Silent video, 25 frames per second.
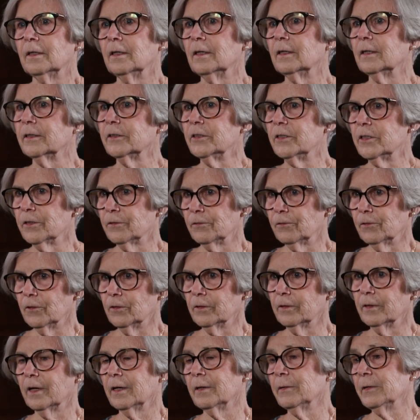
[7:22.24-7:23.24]
a
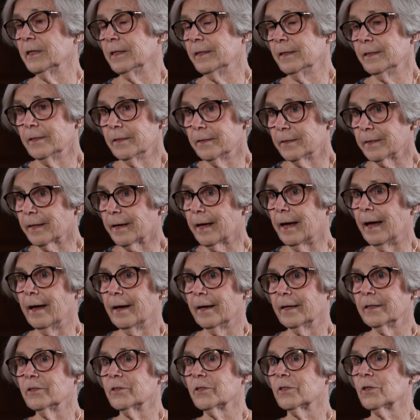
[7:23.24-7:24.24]
different, he's a
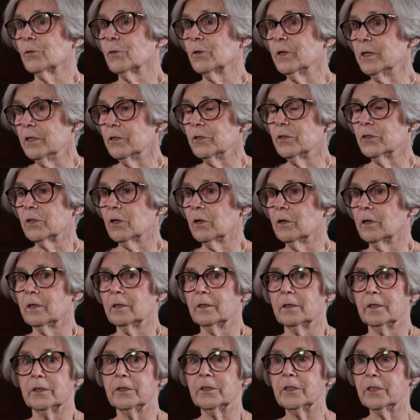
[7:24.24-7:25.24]
guy, so he saw
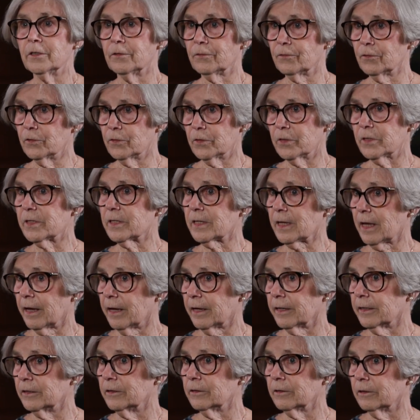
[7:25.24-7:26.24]
a different
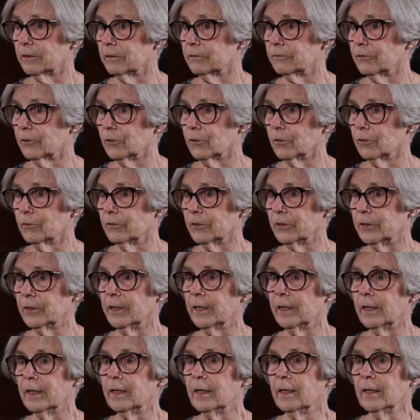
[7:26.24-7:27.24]
side of Earvin
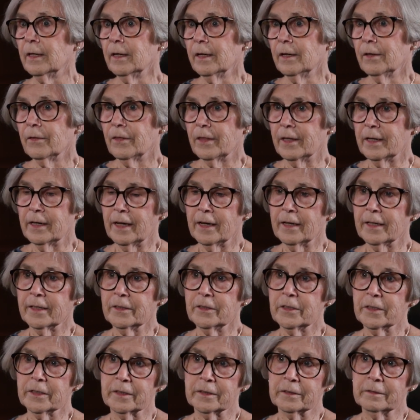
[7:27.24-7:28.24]
than I
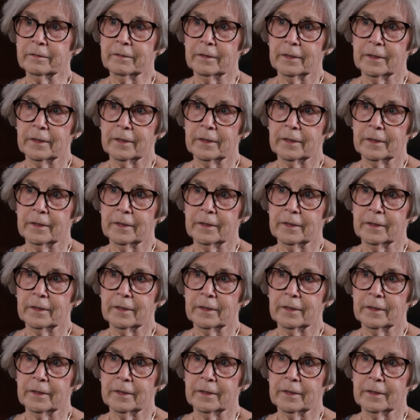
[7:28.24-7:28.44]
did.